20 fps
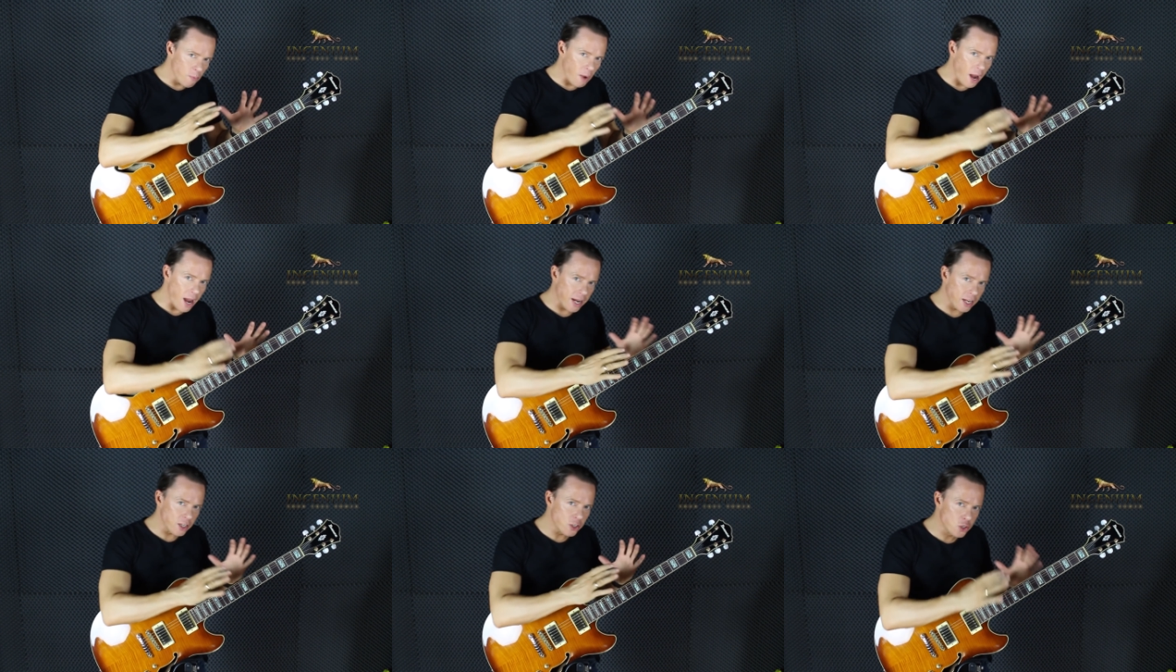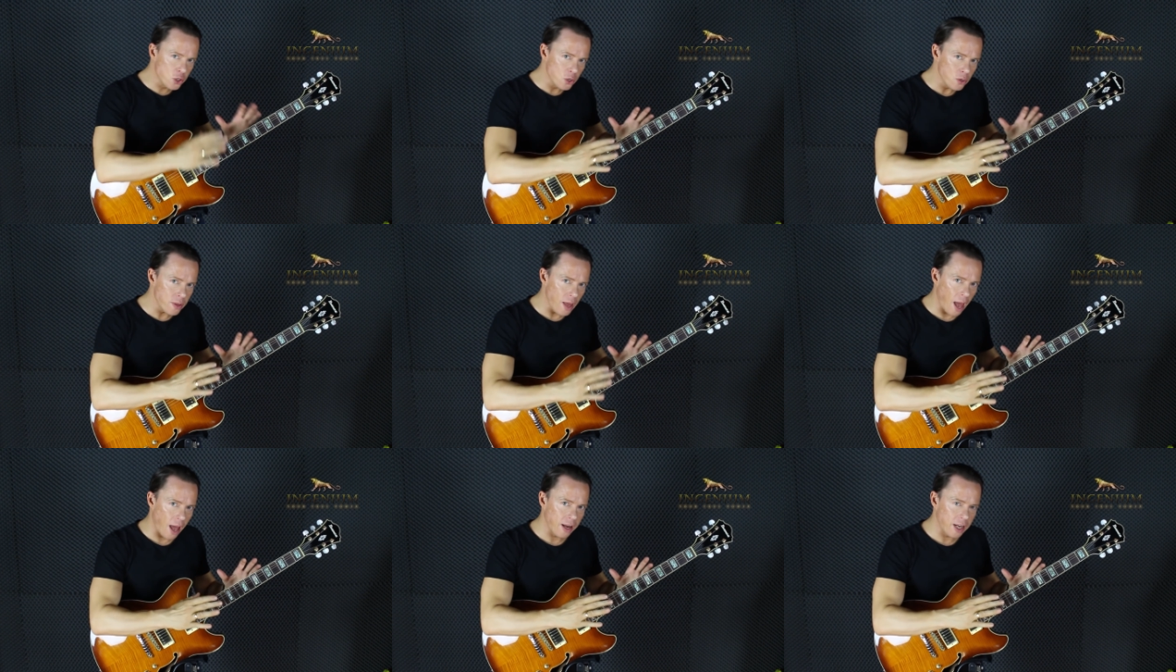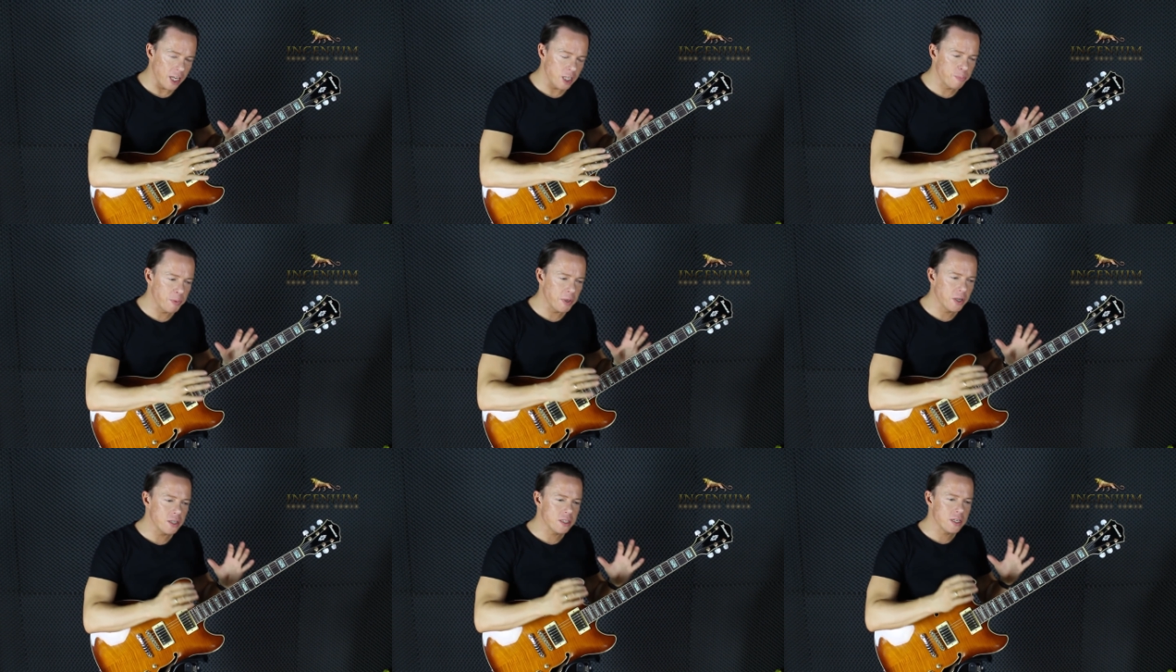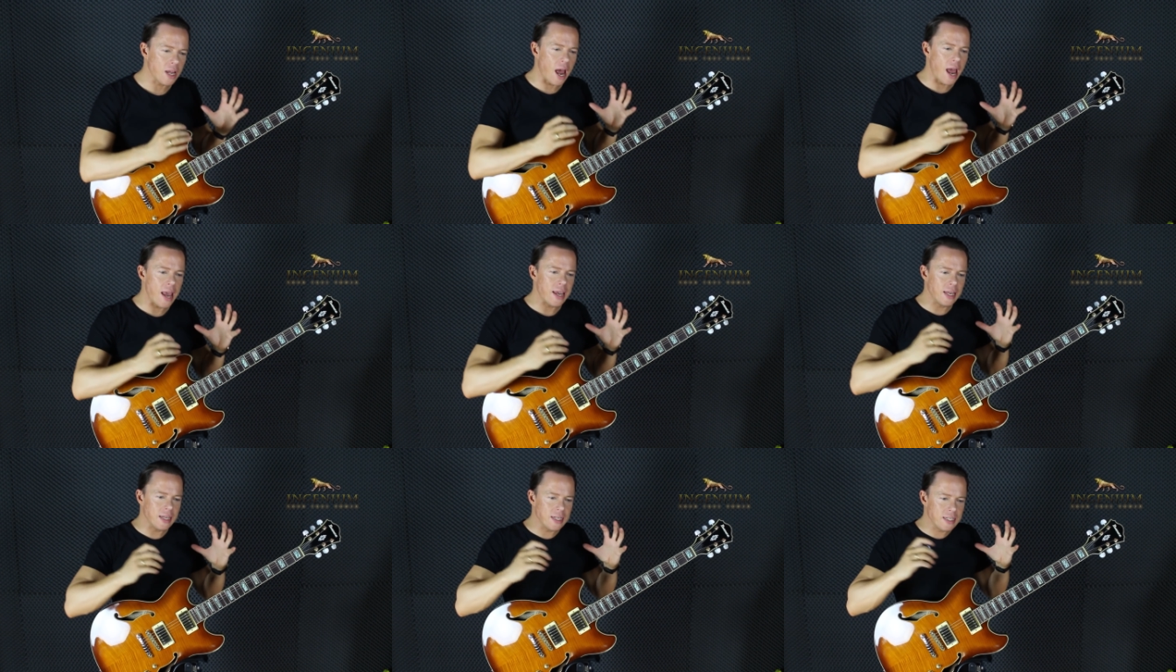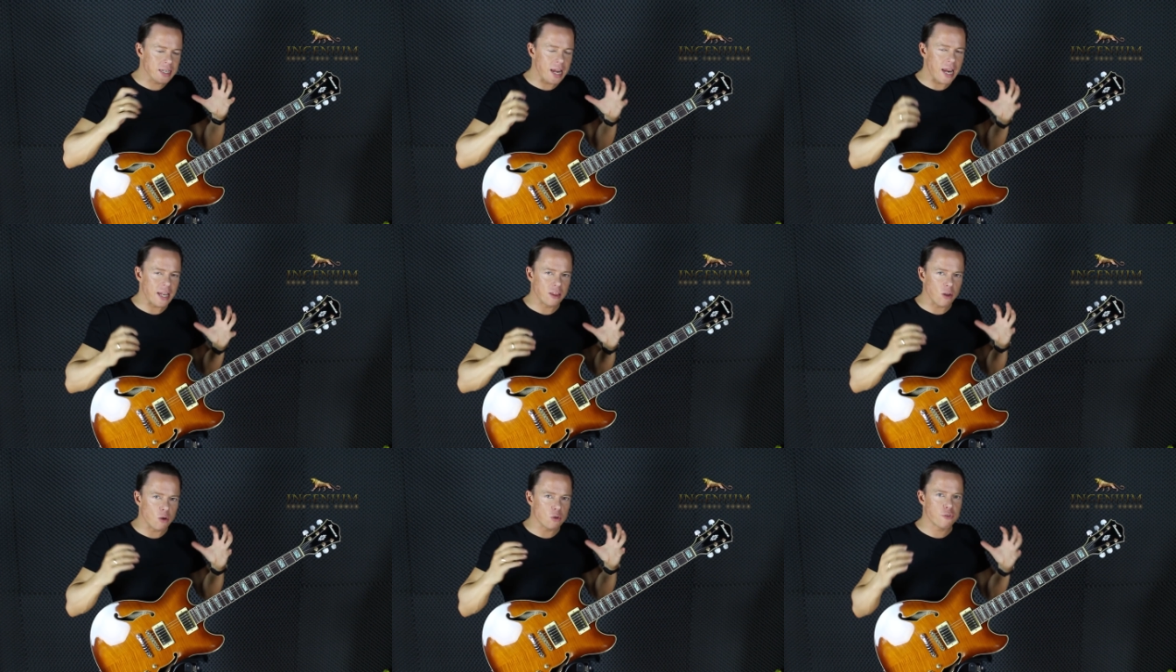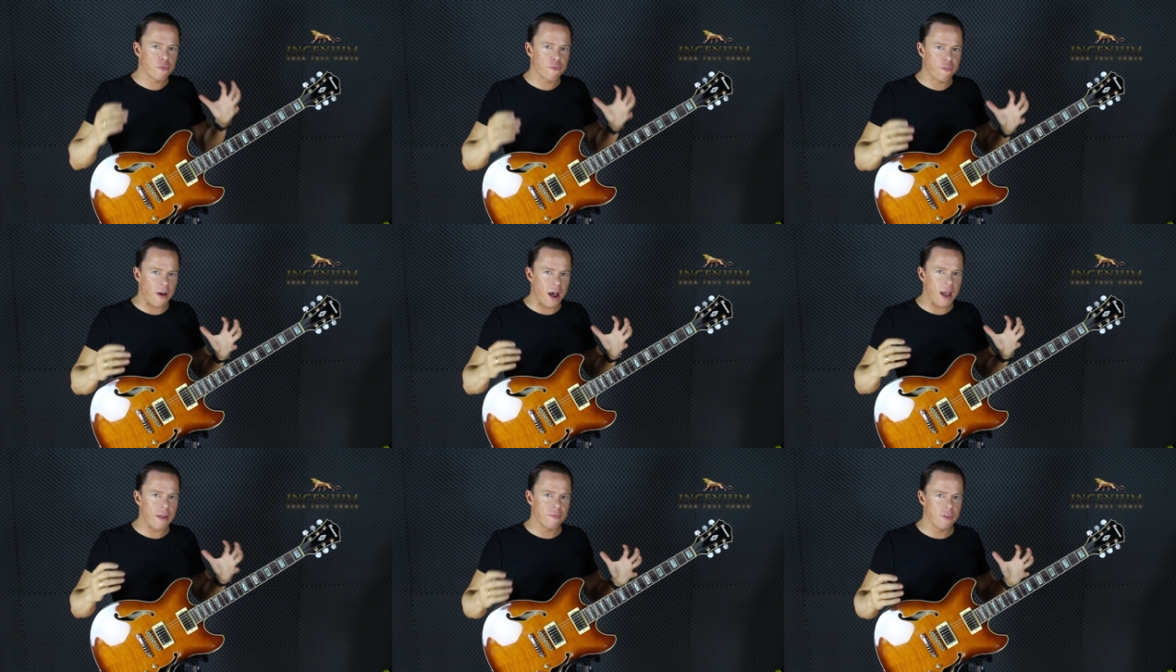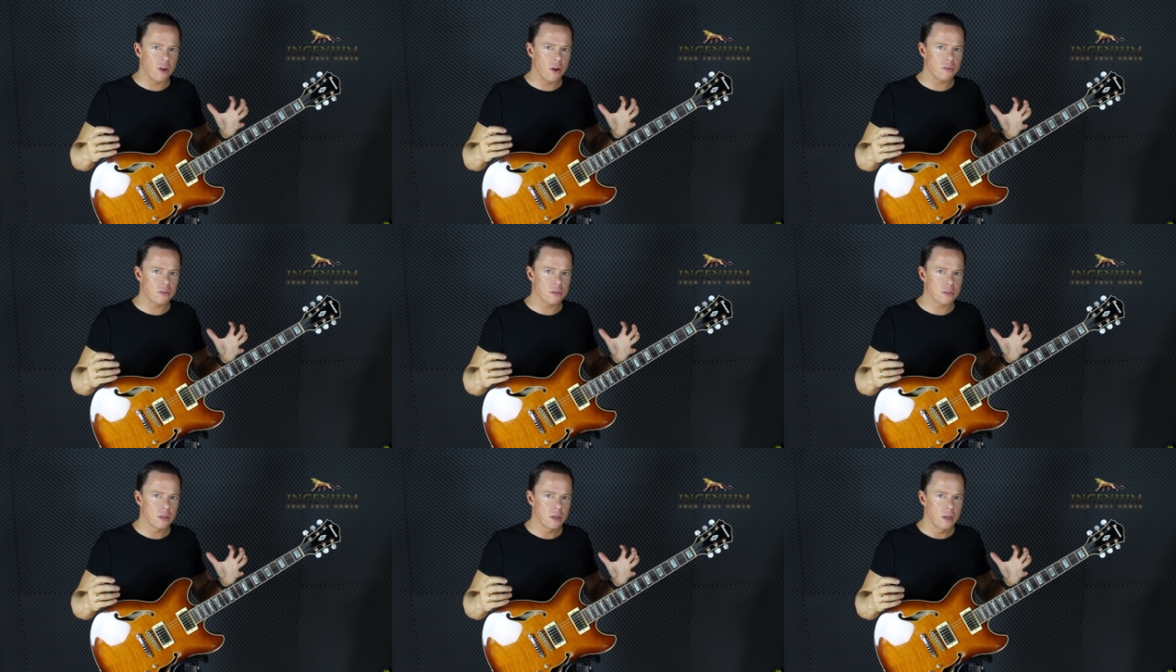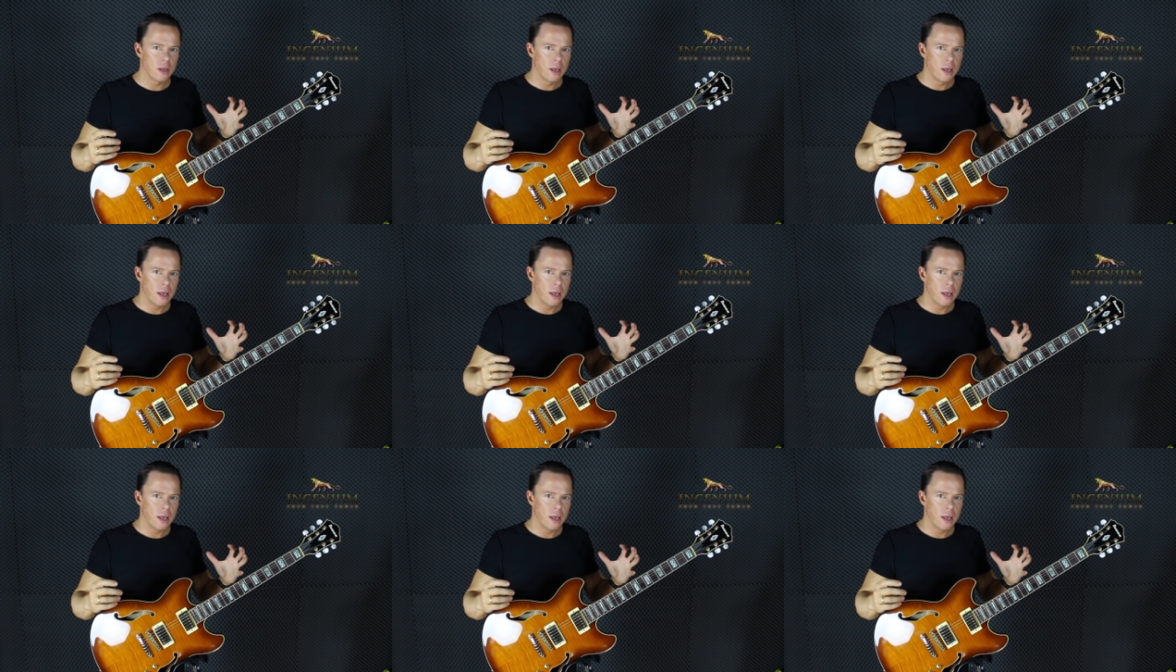I can do that is because I can take those five notes,